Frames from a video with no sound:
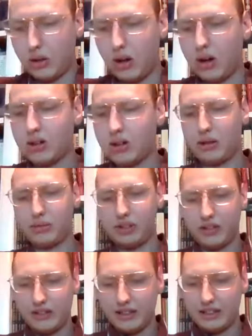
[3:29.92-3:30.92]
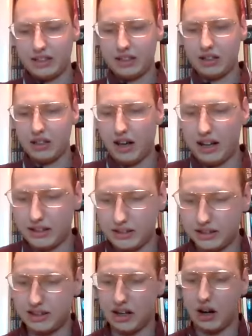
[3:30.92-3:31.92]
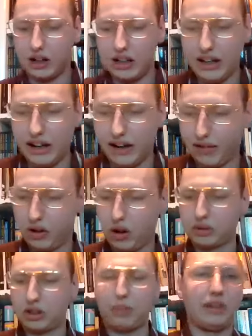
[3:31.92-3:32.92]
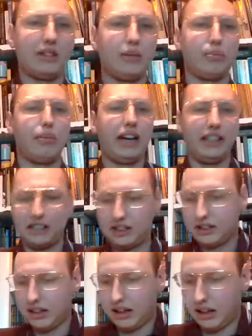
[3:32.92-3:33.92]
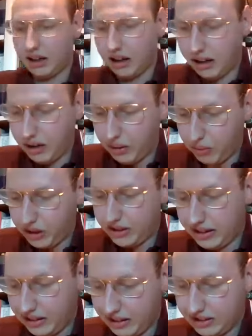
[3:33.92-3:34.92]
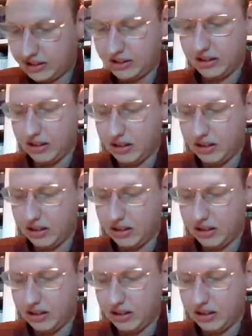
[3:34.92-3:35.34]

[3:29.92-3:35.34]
long-term strategic alliances hardly ever comes up in debates within these